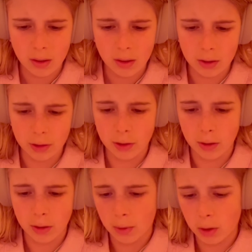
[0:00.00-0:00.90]
Is there
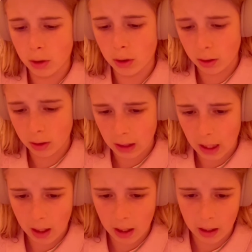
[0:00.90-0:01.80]
a murder?
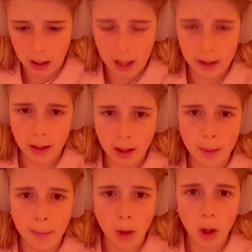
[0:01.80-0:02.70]
Yeah, I did a
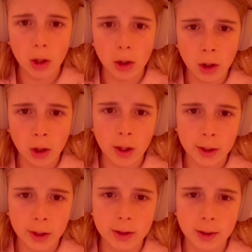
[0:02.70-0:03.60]
murder
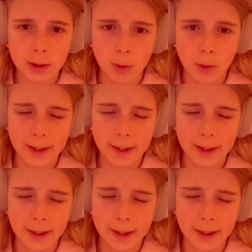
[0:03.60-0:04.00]
on someone.